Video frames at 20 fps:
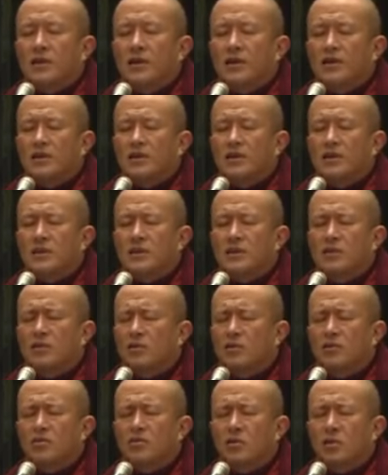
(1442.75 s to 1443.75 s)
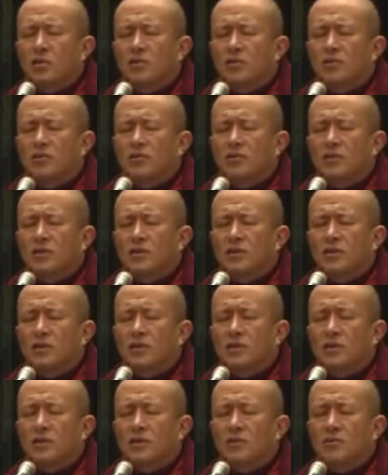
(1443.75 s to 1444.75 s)
relaxing, you are always in
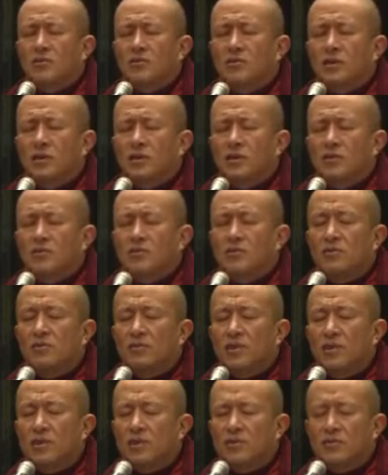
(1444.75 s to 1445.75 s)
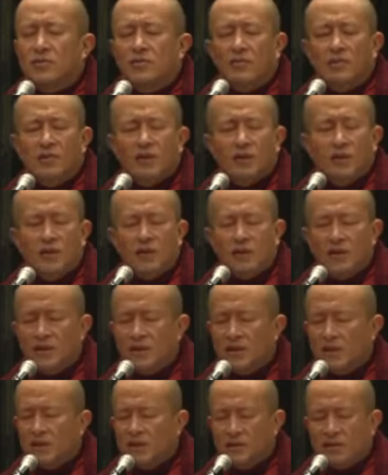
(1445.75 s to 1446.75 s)
the state of the nature of the mind.
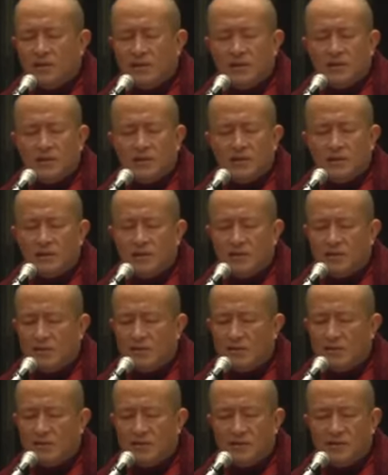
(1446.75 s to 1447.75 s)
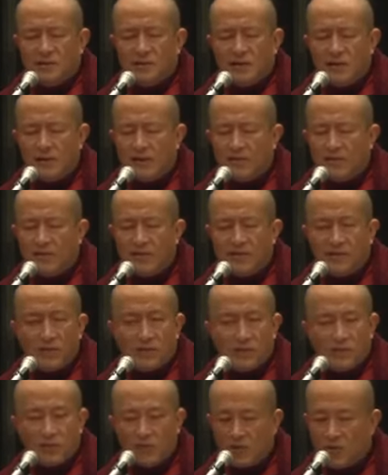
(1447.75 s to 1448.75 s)
Please, even
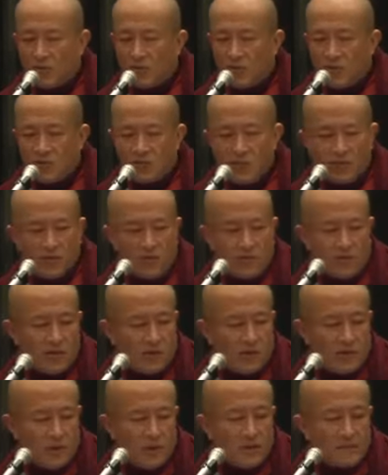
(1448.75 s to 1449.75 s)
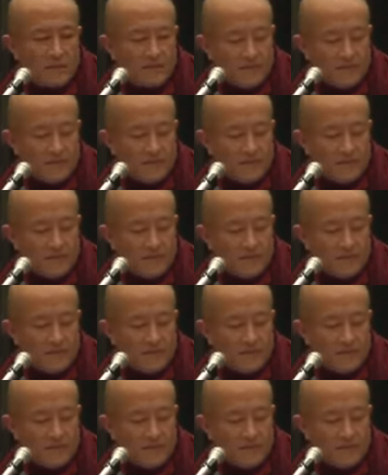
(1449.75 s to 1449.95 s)
for your own